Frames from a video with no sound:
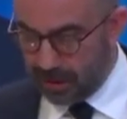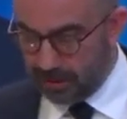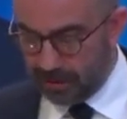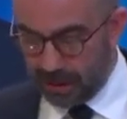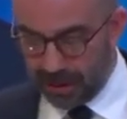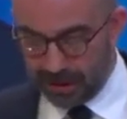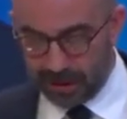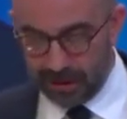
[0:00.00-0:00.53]

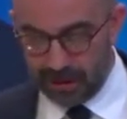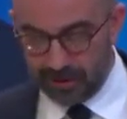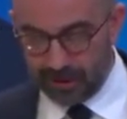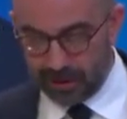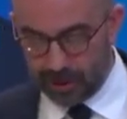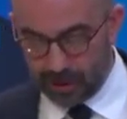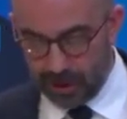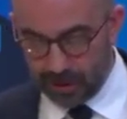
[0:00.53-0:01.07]
President of the
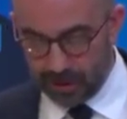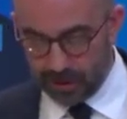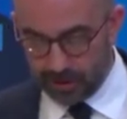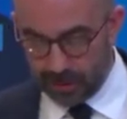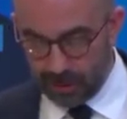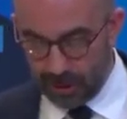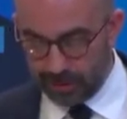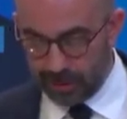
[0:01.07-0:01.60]
Treasury
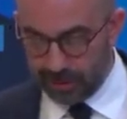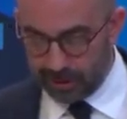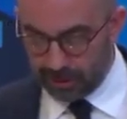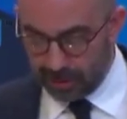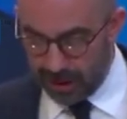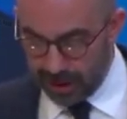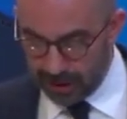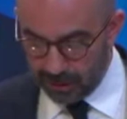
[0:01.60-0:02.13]
Board. Mr.
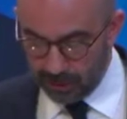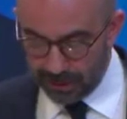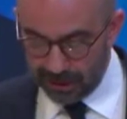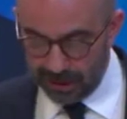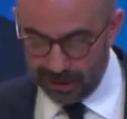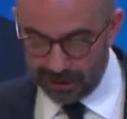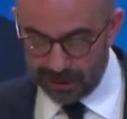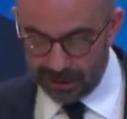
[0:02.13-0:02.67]
Brison was
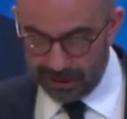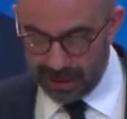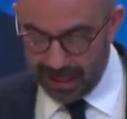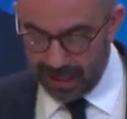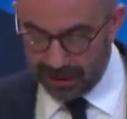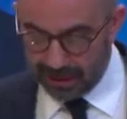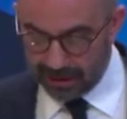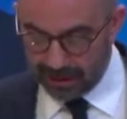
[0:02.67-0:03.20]
elected to
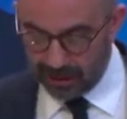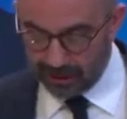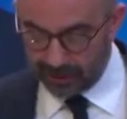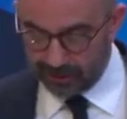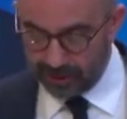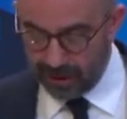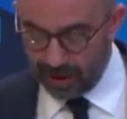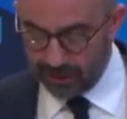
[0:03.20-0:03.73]
Canada's House
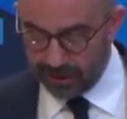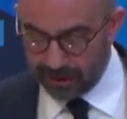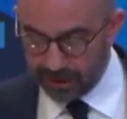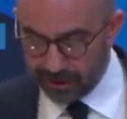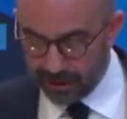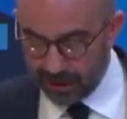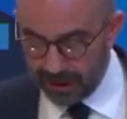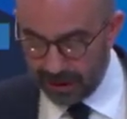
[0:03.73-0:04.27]
of
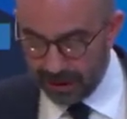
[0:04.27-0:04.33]
Commons